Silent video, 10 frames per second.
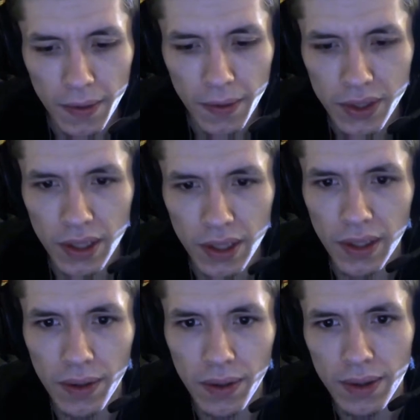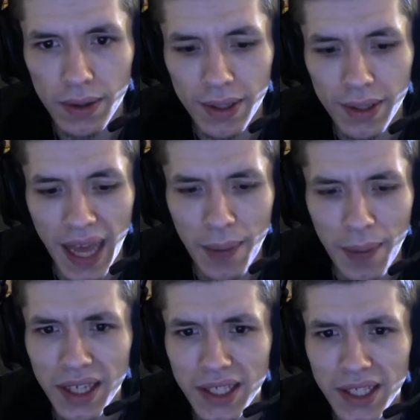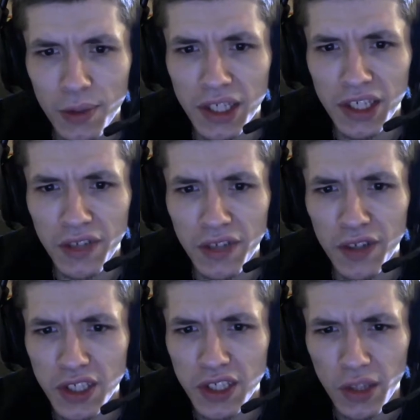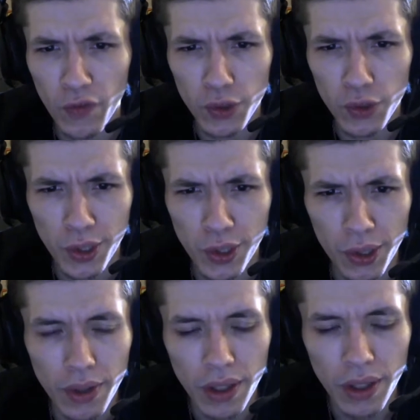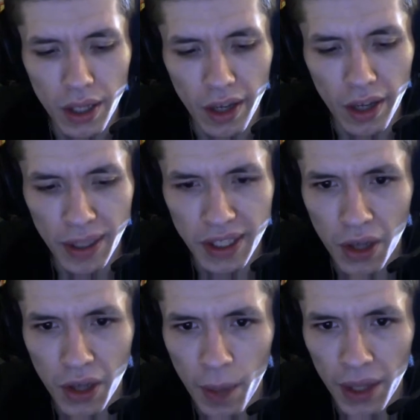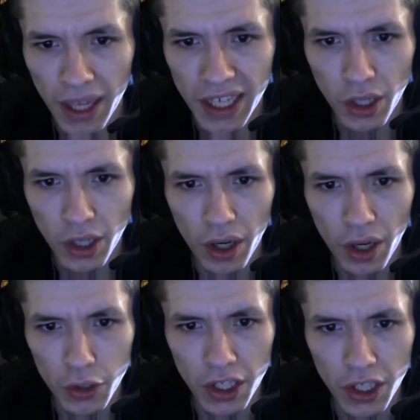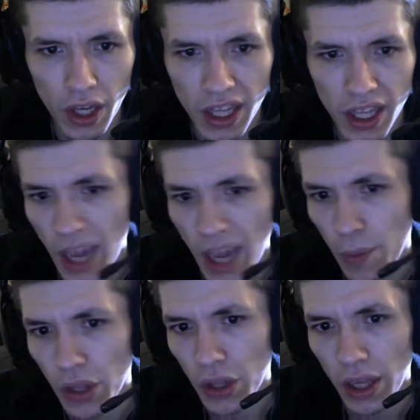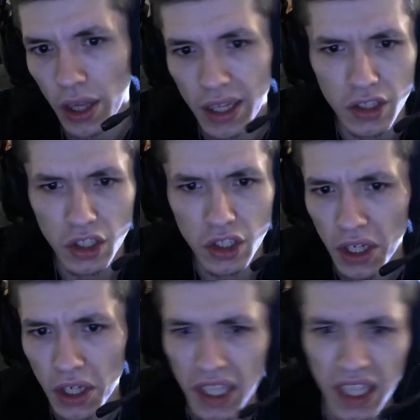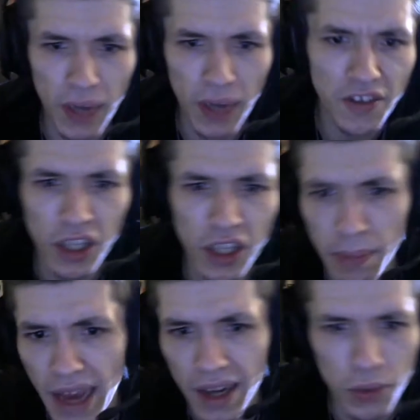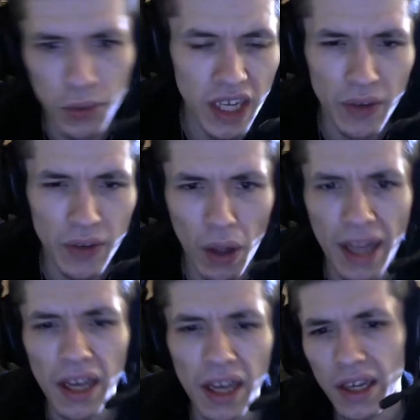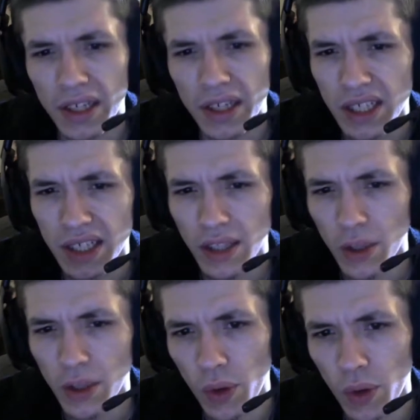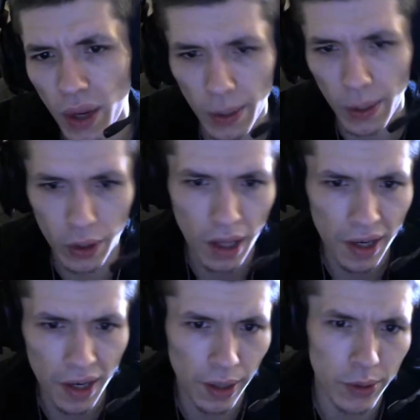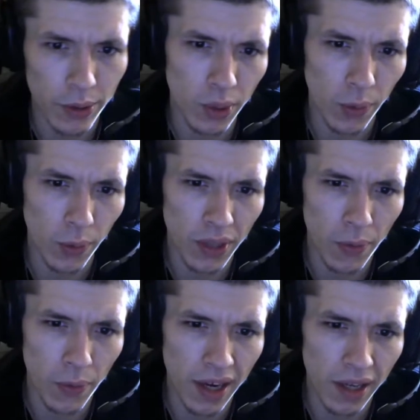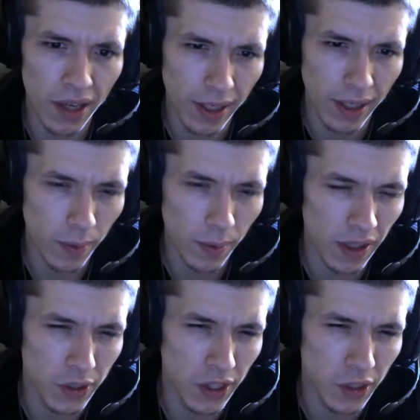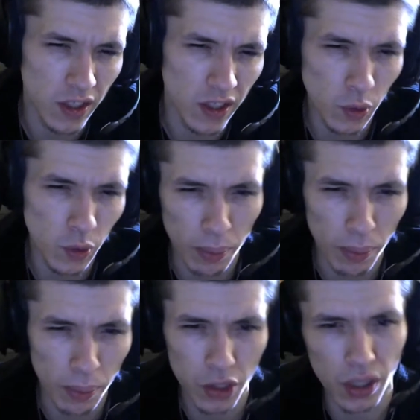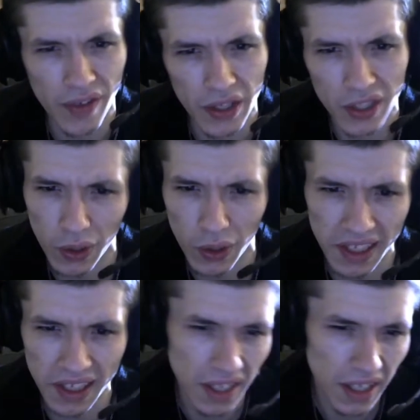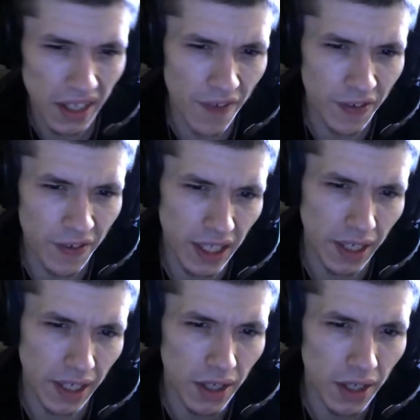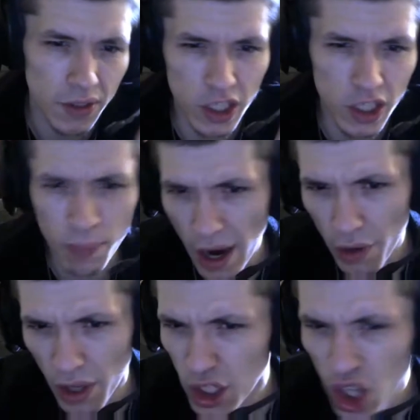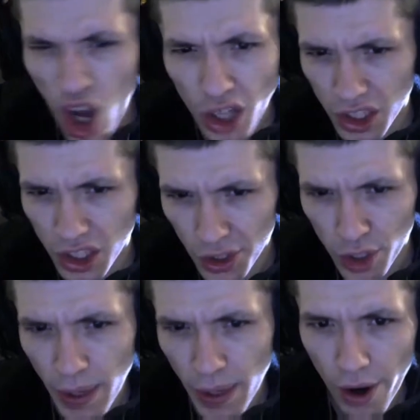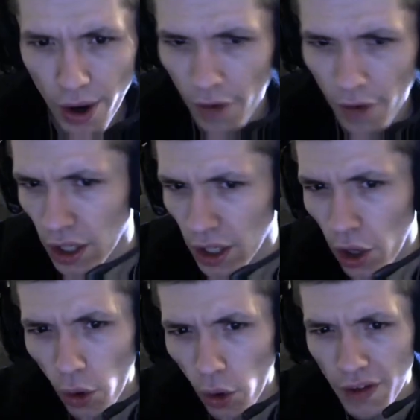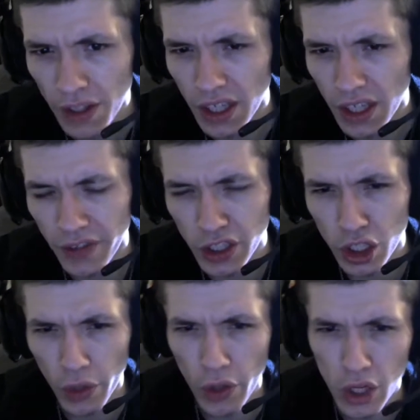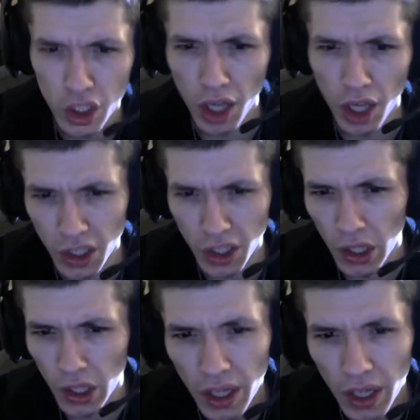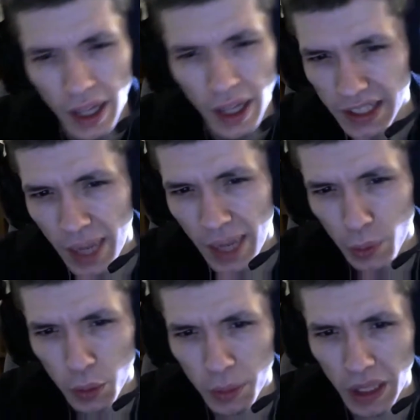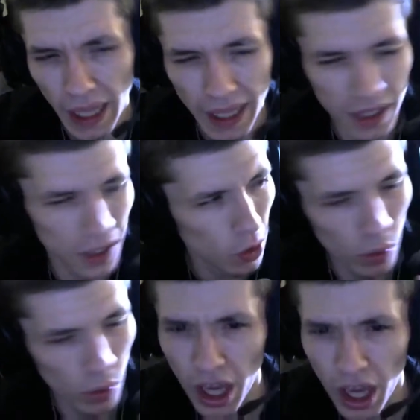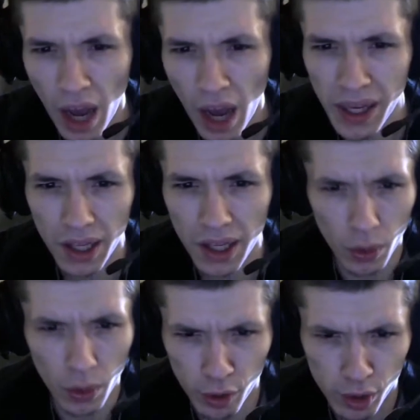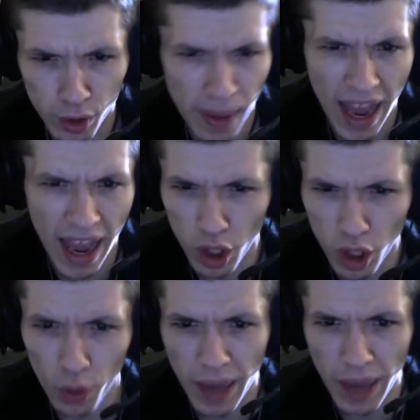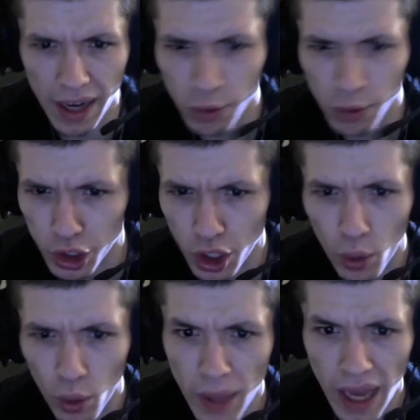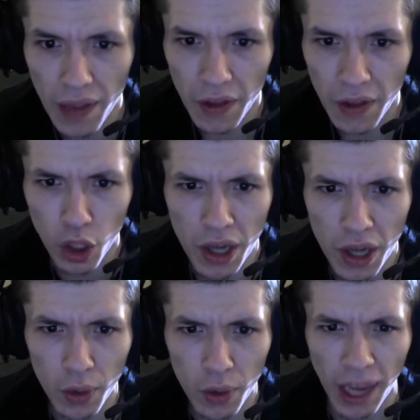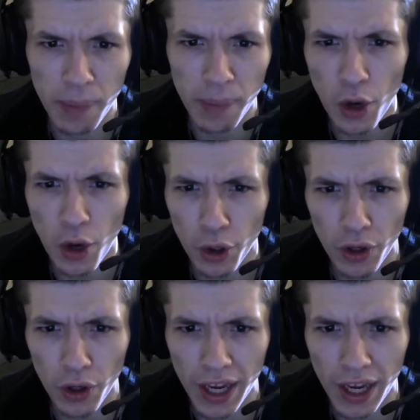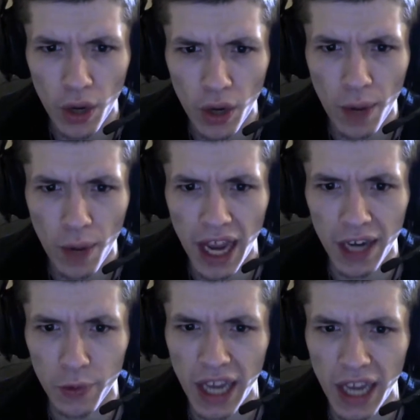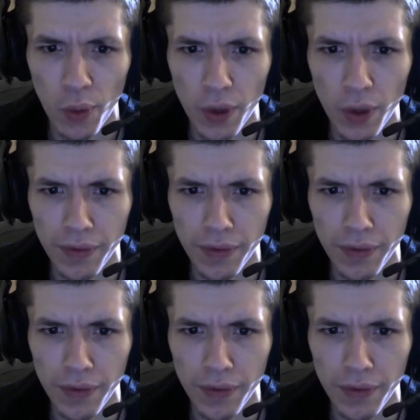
So that being said, it was good to see the full circle of basically karma. Like he started off with shitty luck and then came with good luck, and then so he would have good and bad. It was never like consistently one way. Like with a lot of characters when they write it, like it's really plot driven, and so like if it's like despair, then it's constant despair, or if it's good, then it's constant good. An example would be like Akame got killed. When it was bad, it was always bad, and it was just always bad, and then the show ended like mediocre. Like okay, we kind of won,